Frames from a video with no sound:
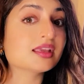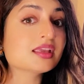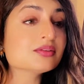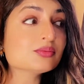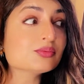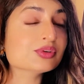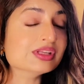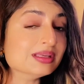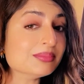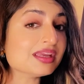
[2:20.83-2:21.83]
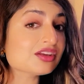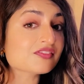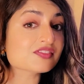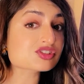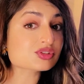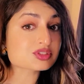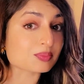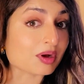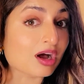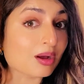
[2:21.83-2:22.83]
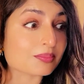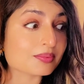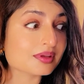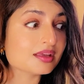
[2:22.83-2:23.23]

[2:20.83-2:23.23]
It can really make your visuals pop